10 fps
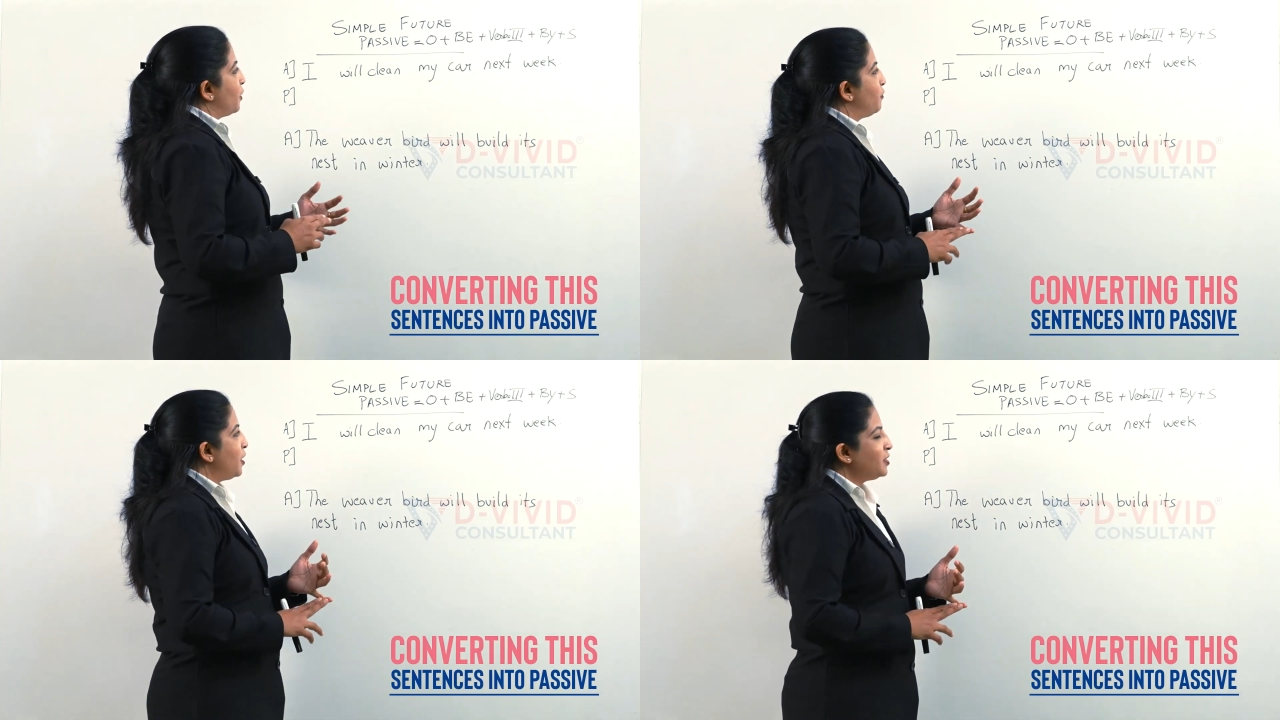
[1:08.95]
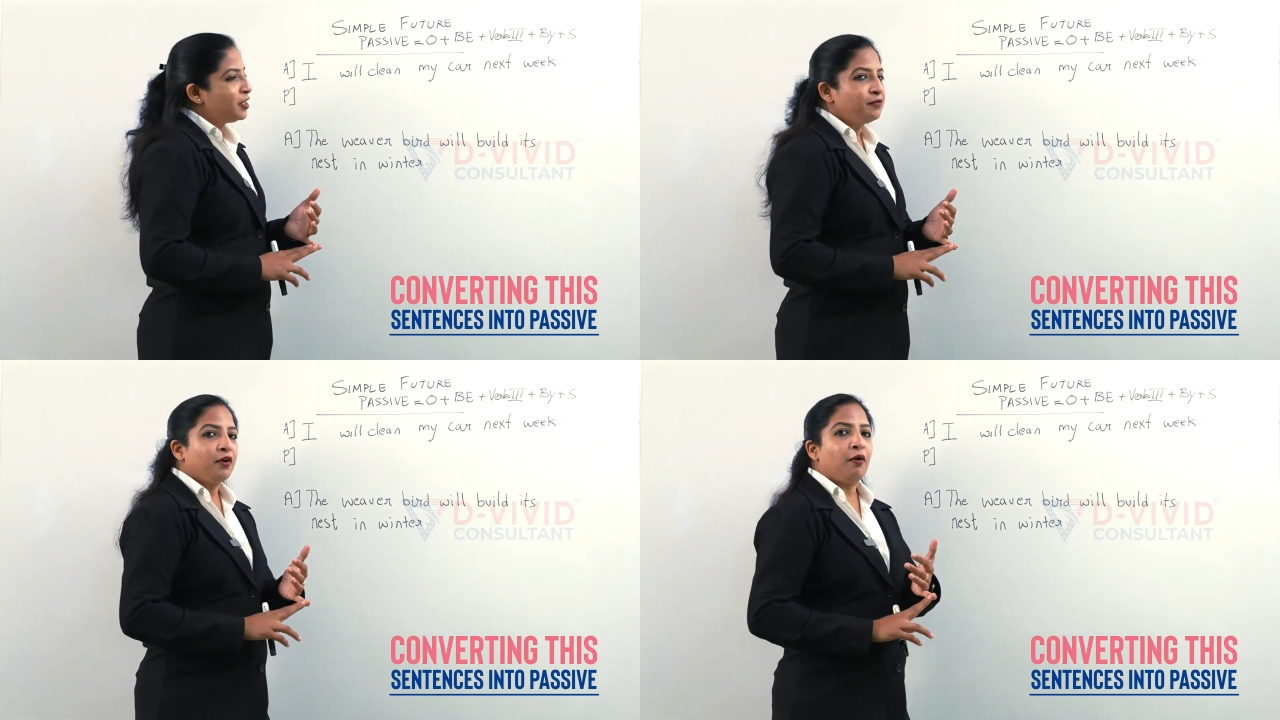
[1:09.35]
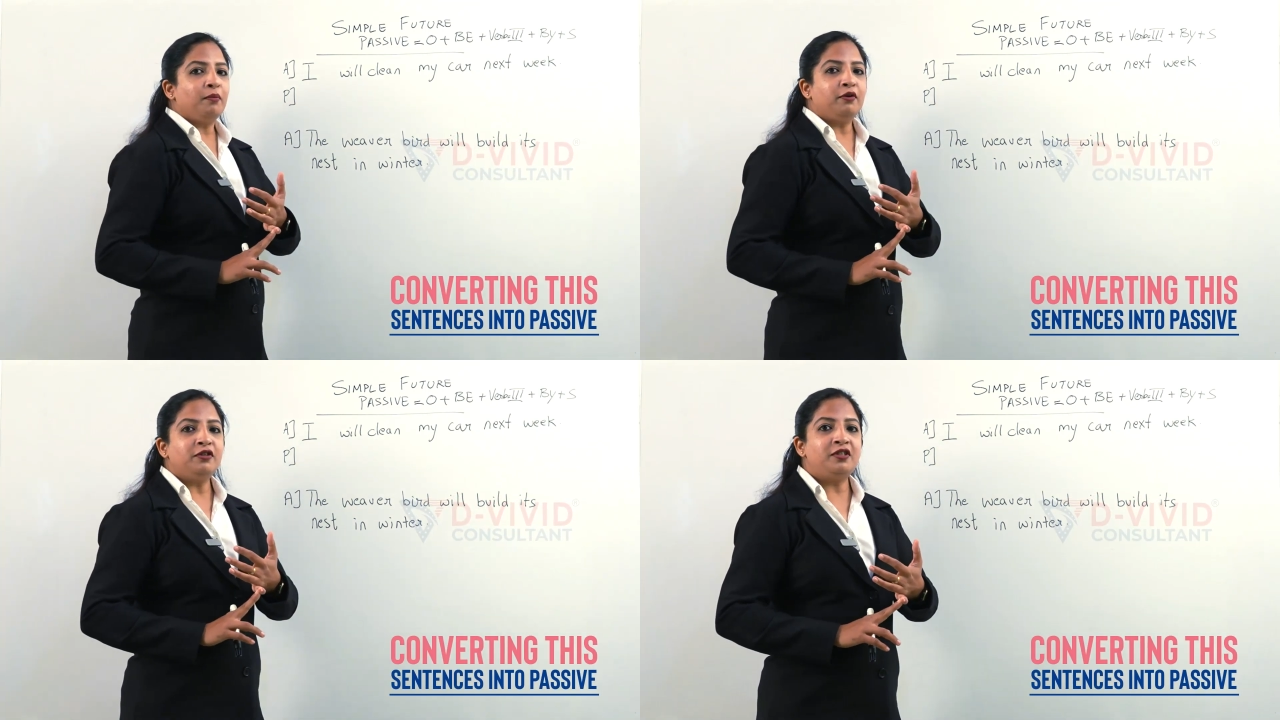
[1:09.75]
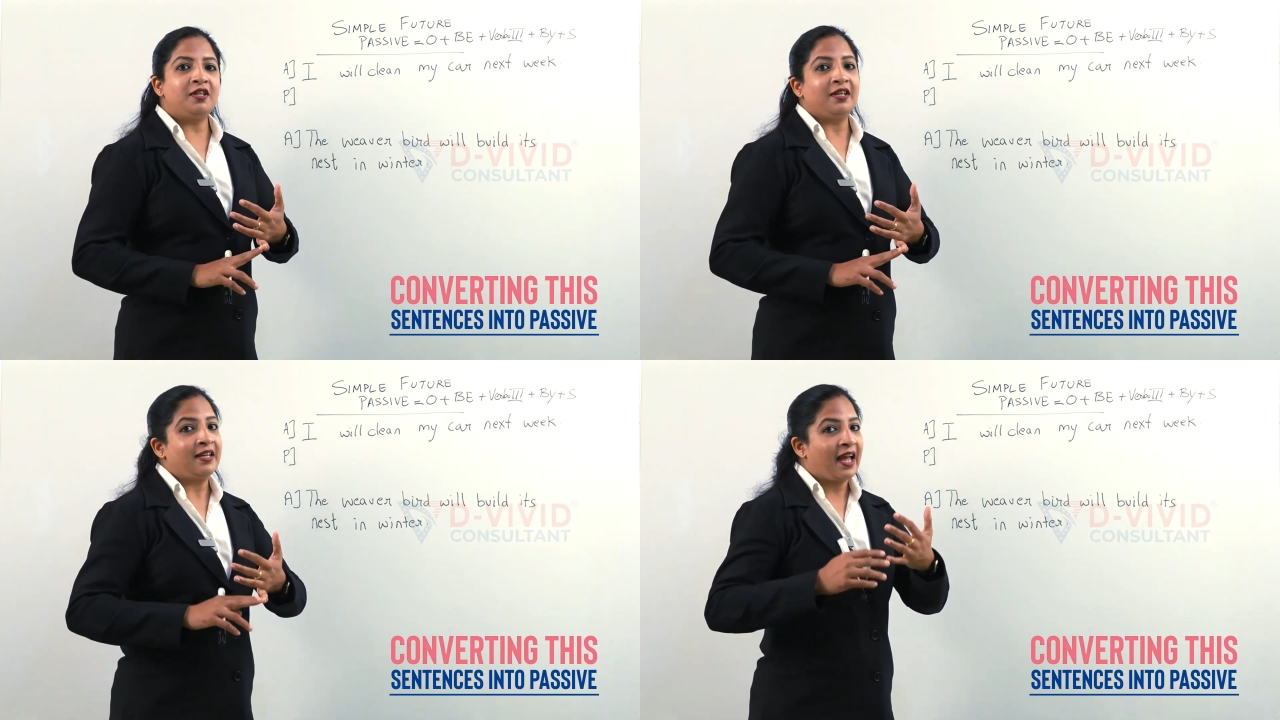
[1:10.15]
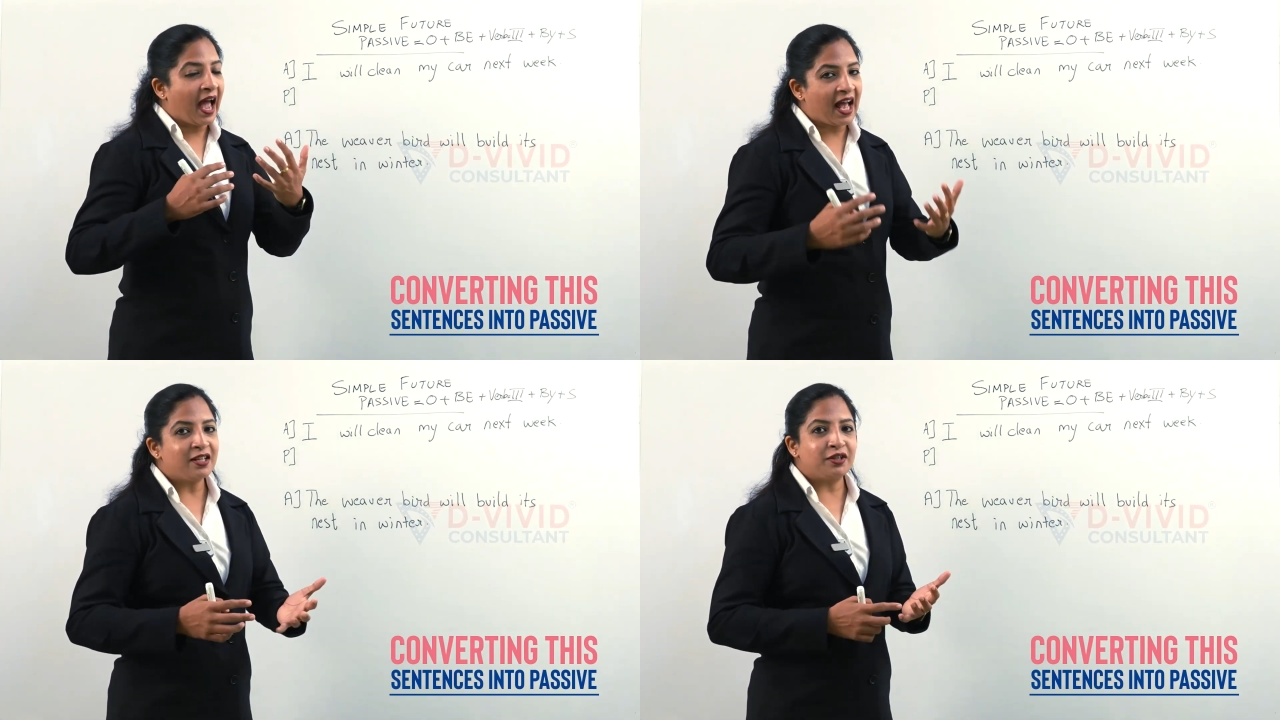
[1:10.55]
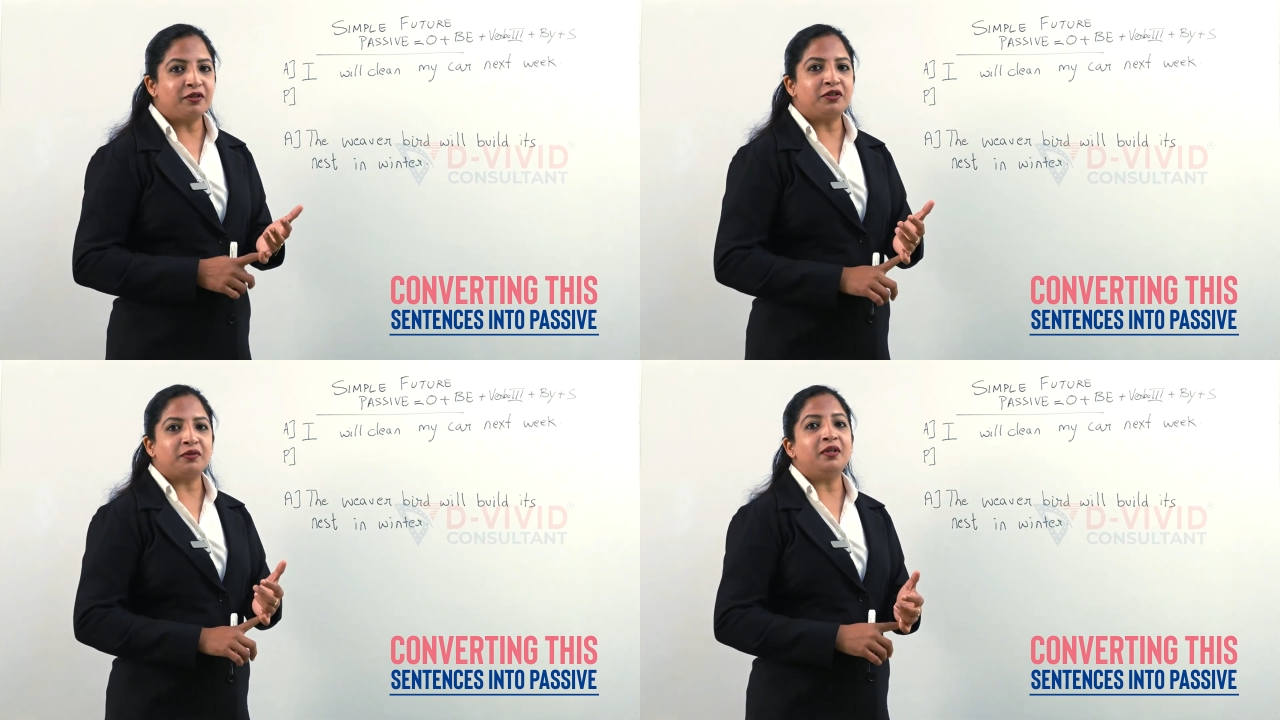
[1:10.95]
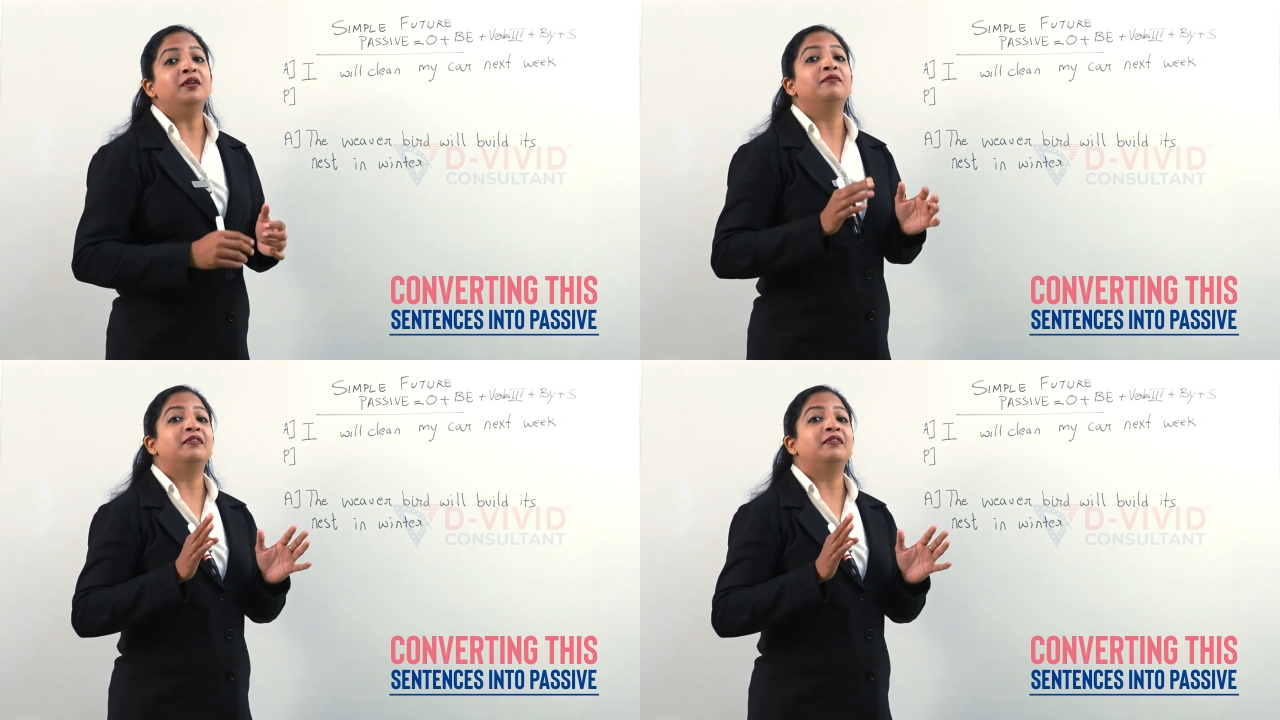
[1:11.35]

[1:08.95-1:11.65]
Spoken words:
First and foremost, as usual,